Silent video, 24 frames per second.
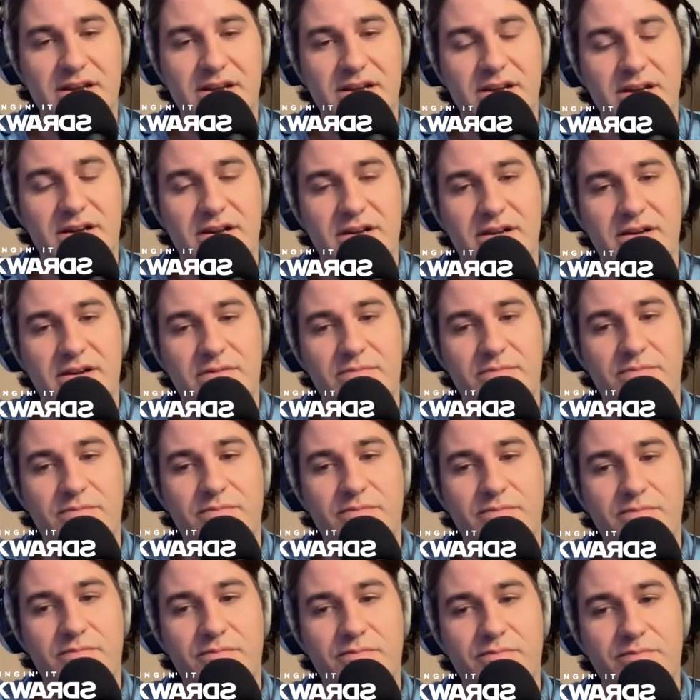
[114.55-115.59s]

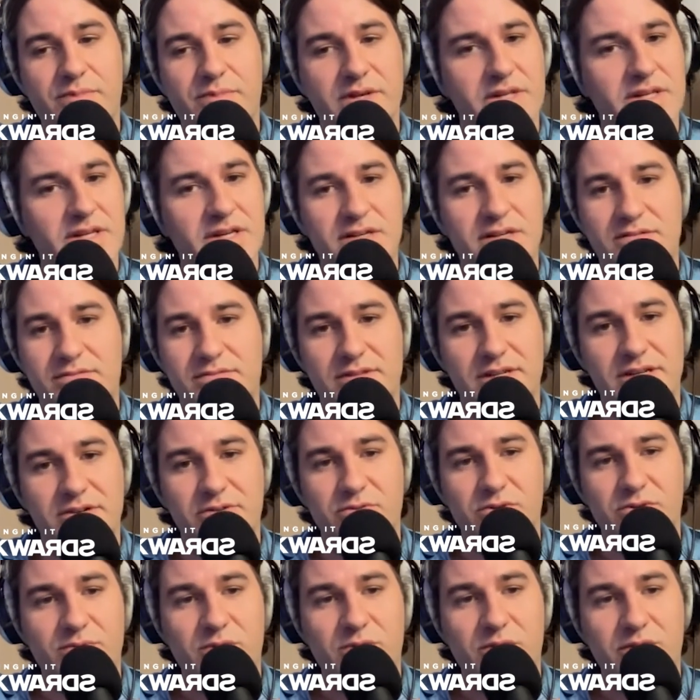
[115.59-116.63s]
um but yeah I
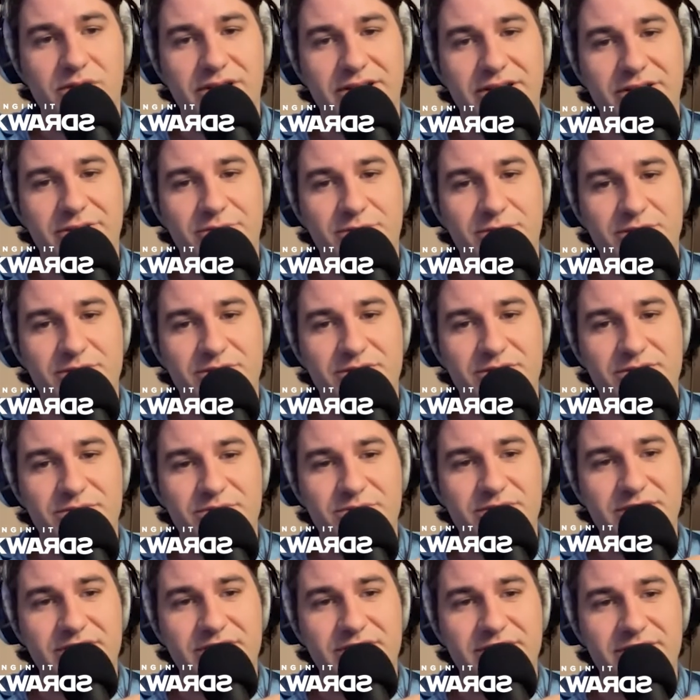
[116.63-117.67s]
grew up going to elementary
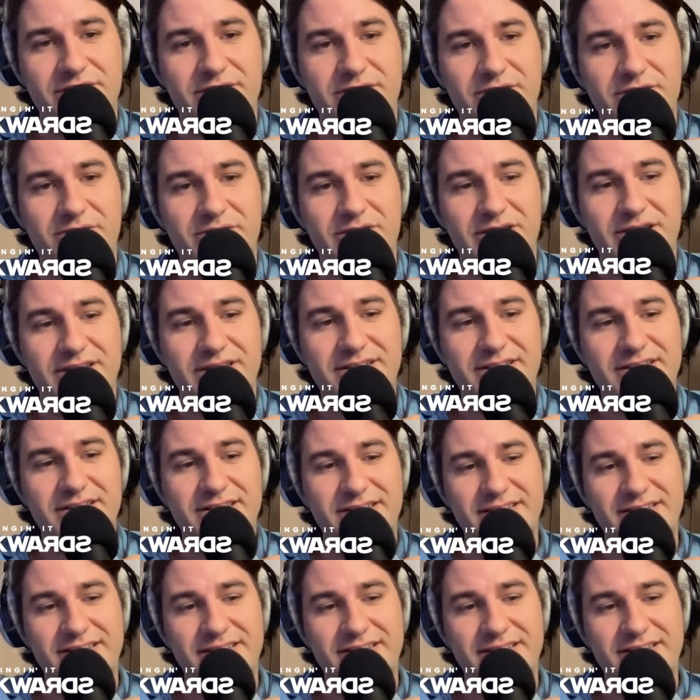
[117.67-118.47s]
school there and all that